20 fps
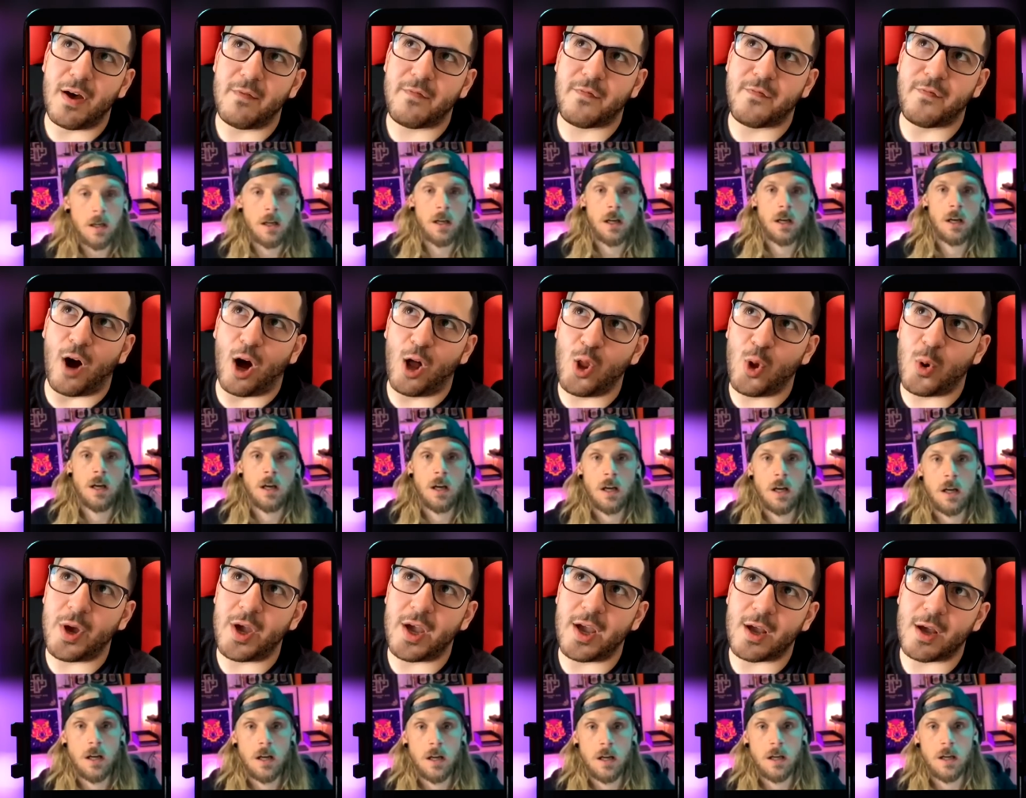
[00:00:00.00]

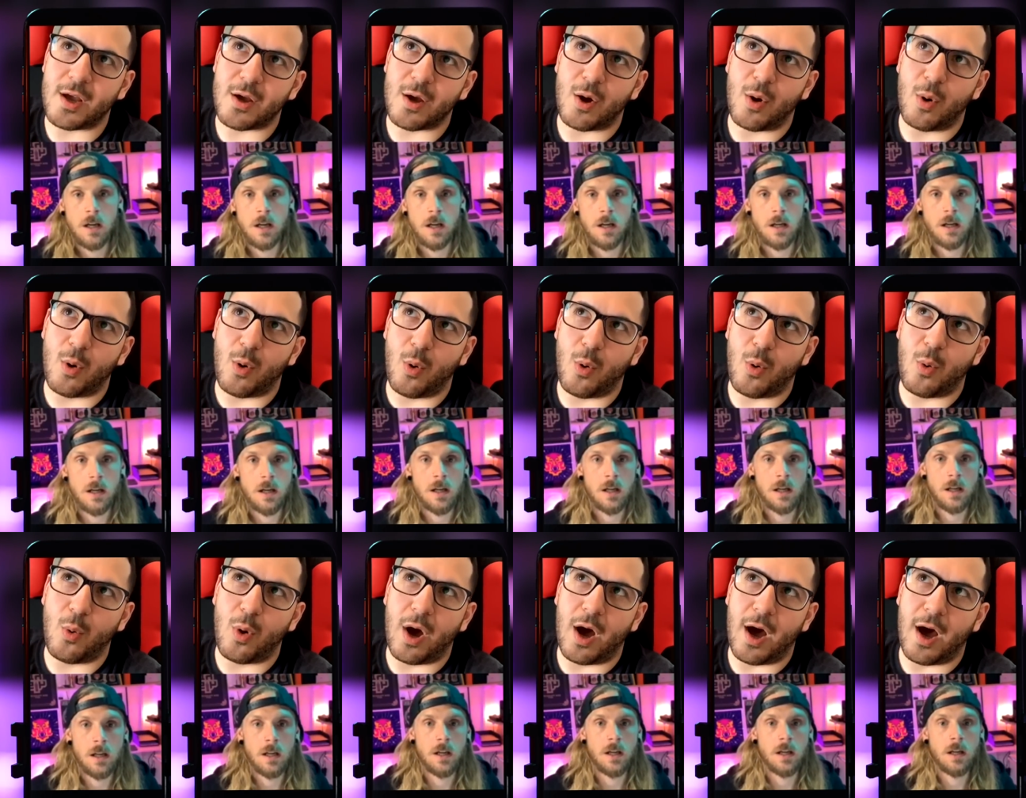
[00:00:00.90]
Speaker 1: following
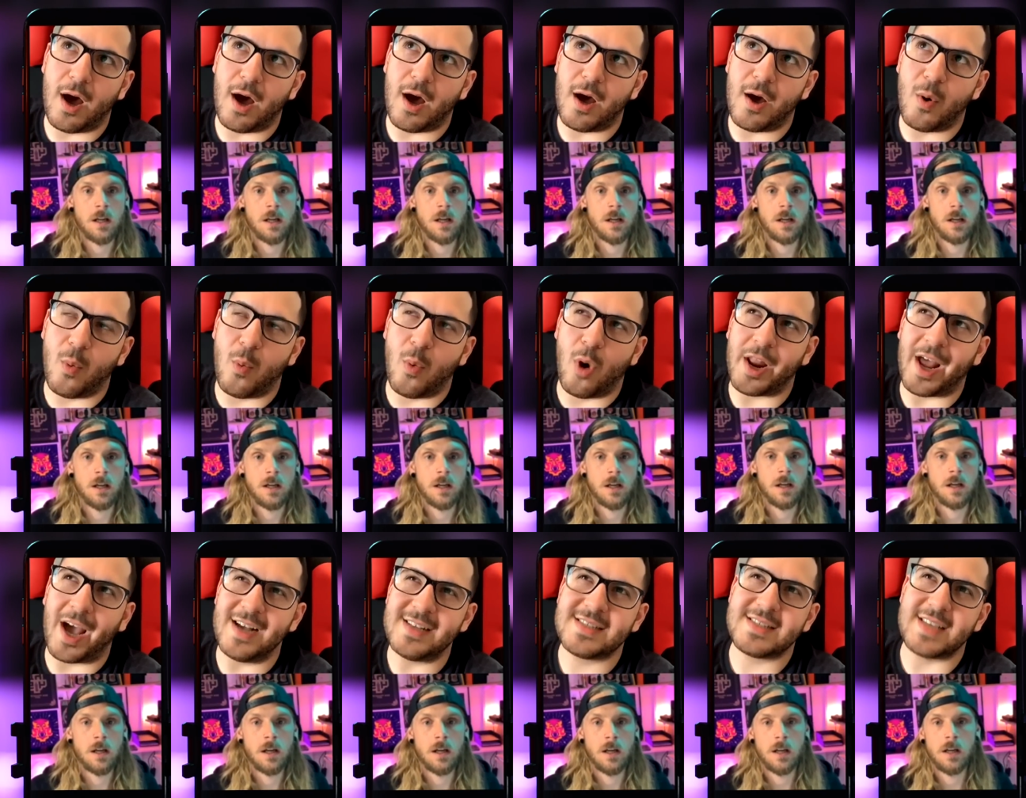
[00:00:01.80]
uh, what
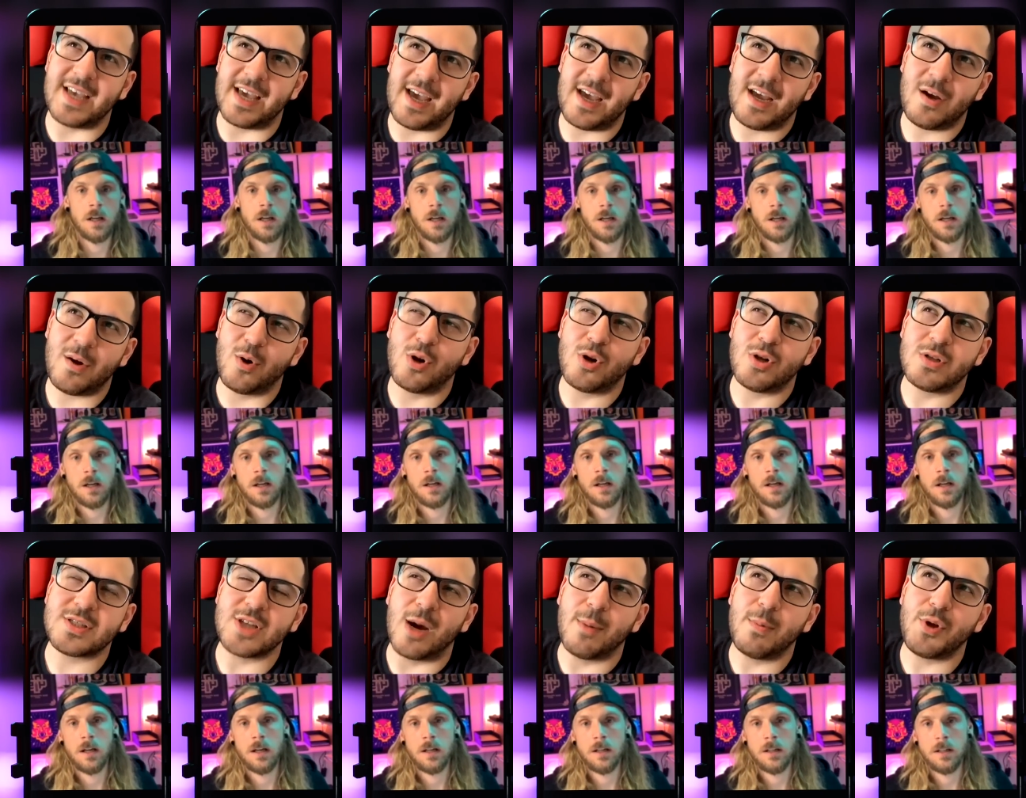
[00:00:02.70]
I say or
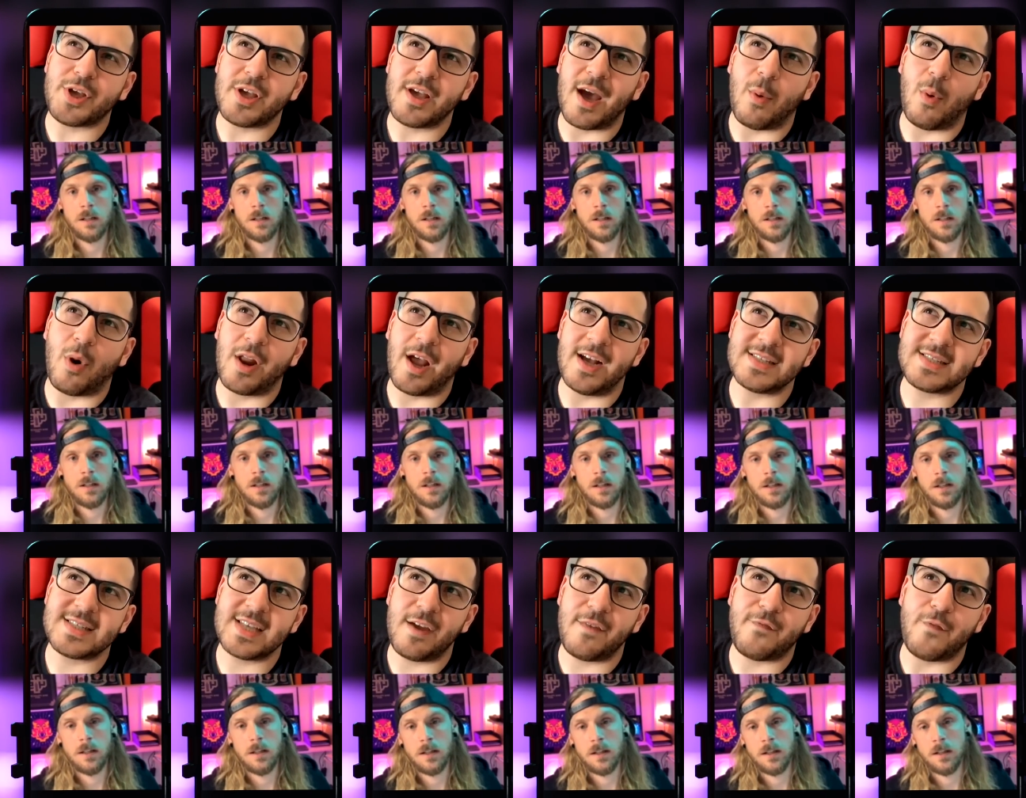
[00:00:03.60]
stop looking at what I
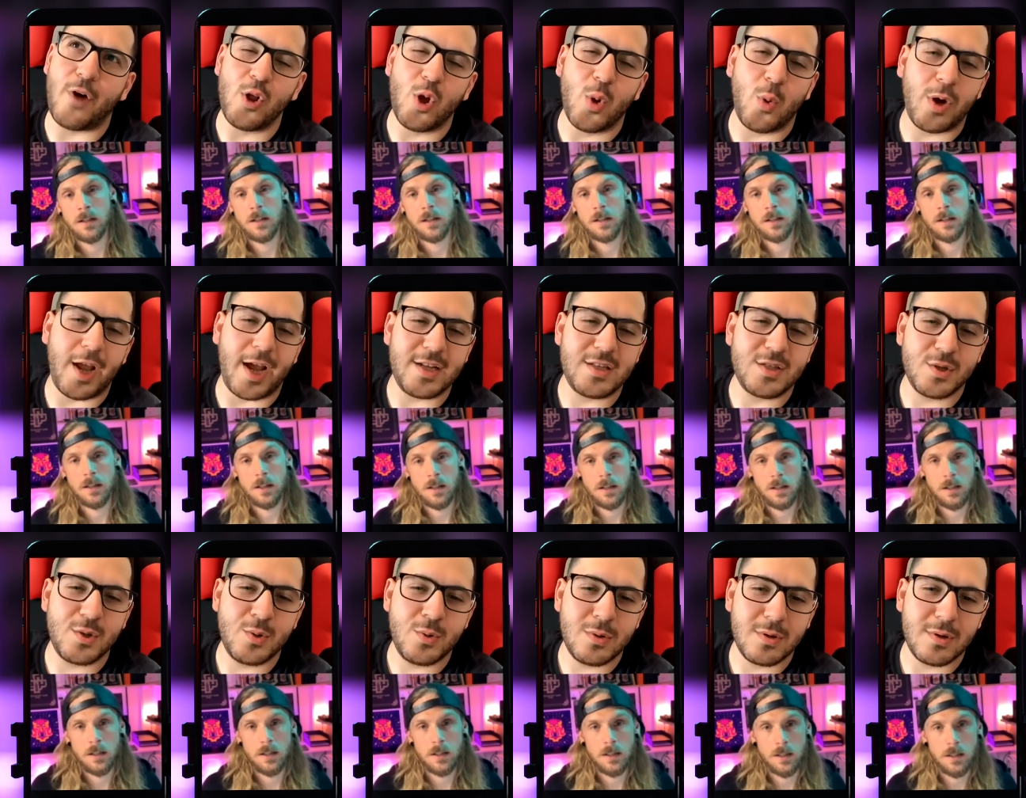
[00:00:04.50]
say, follow what I
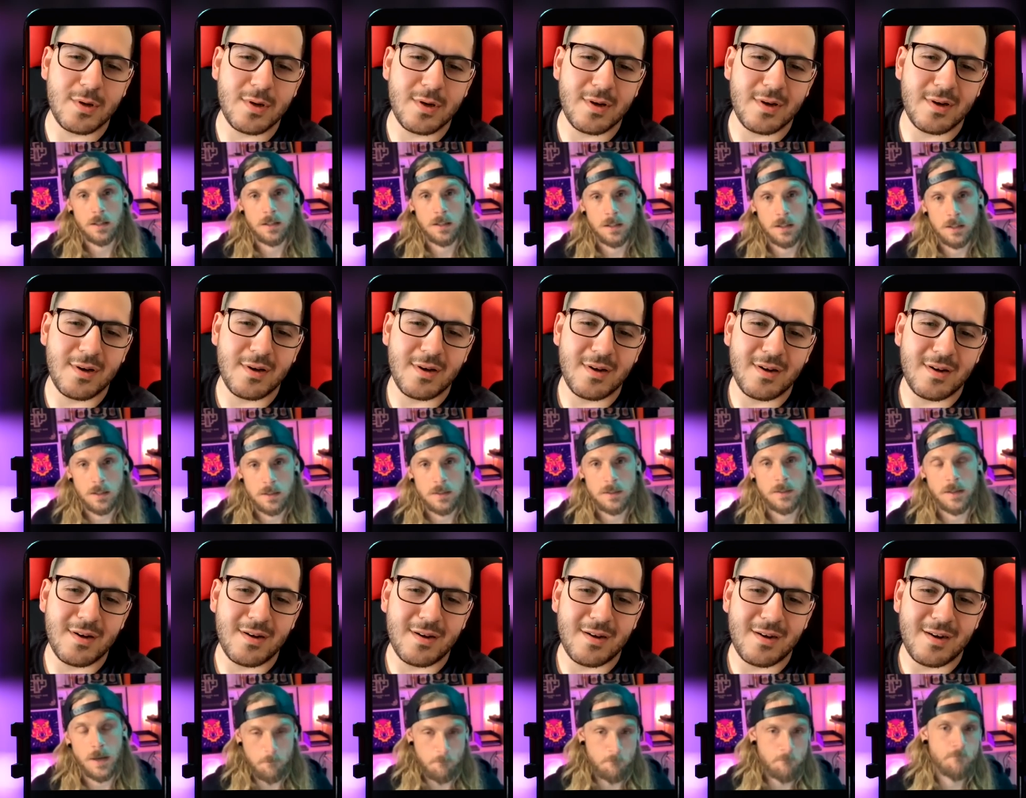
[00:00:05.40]
do.
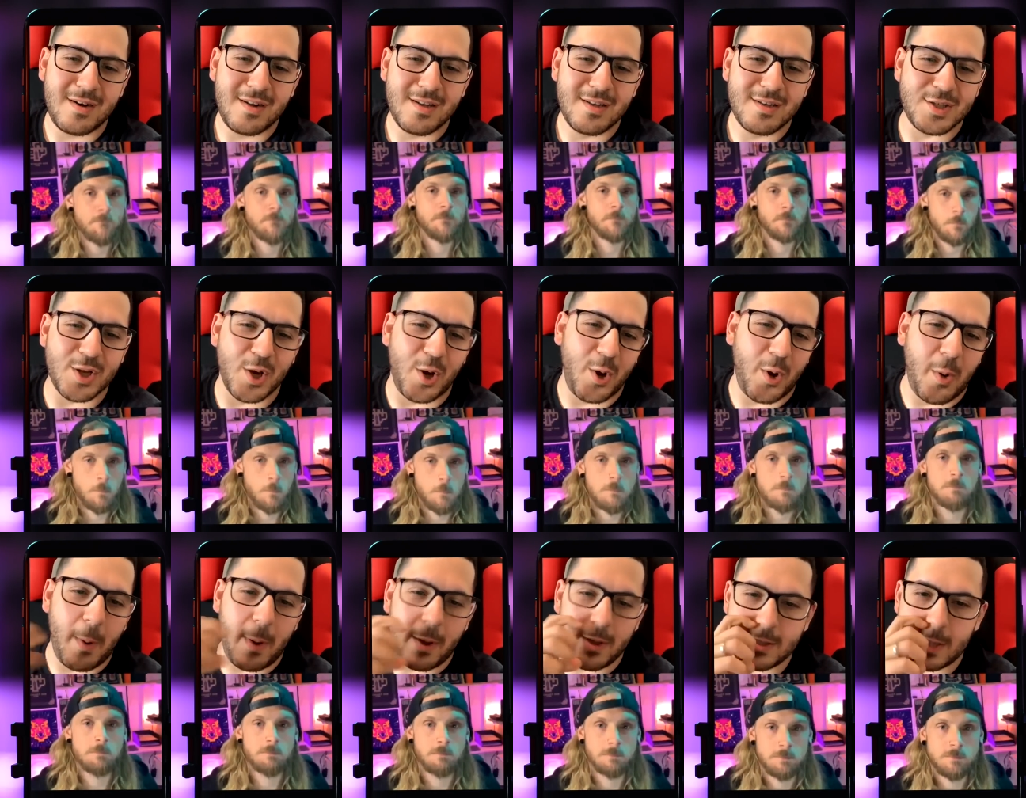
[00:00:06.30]
Yeah.
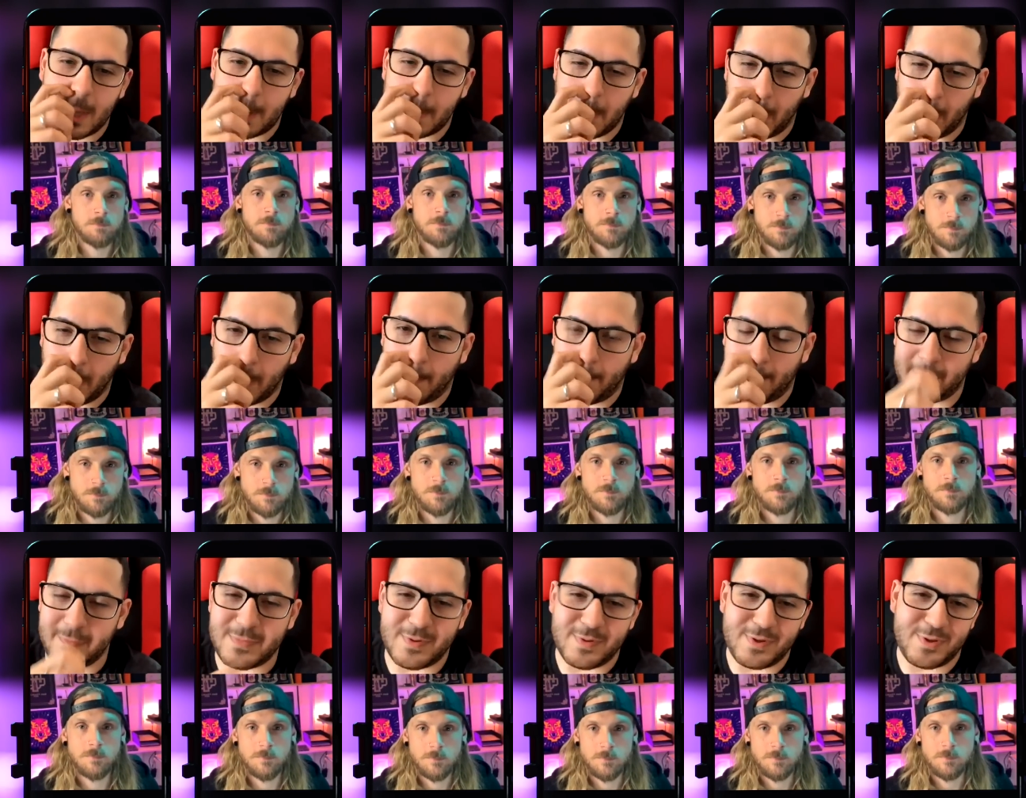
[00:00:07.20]
So, you know,
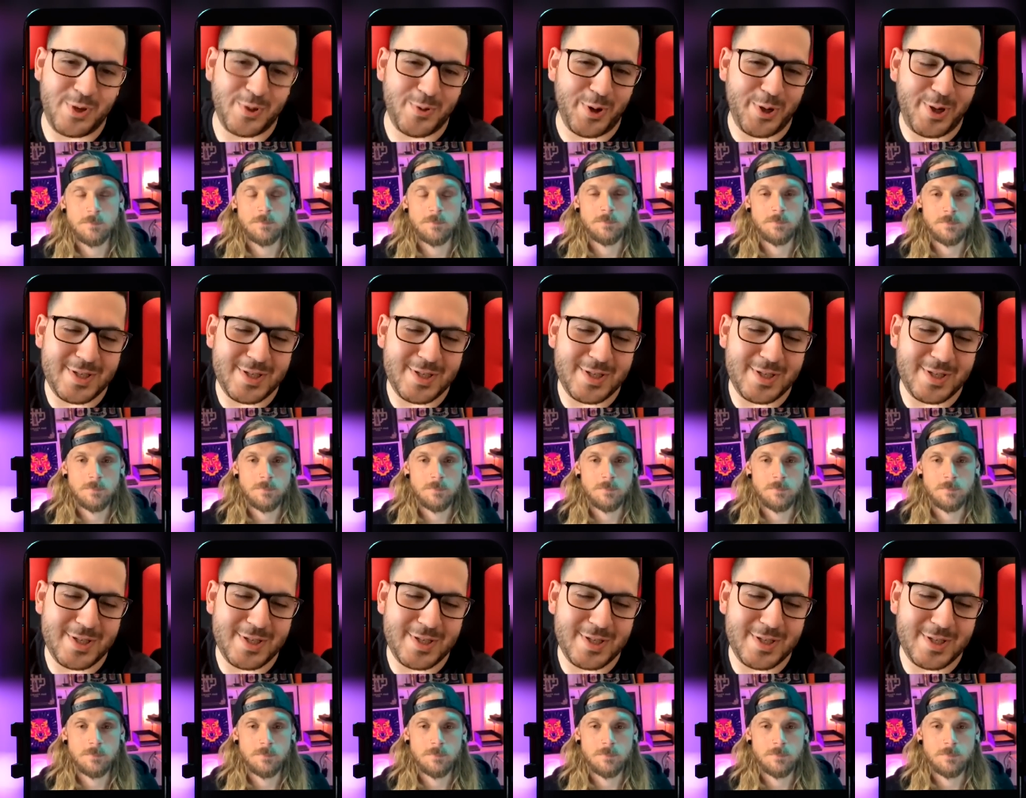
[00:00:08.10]
do what you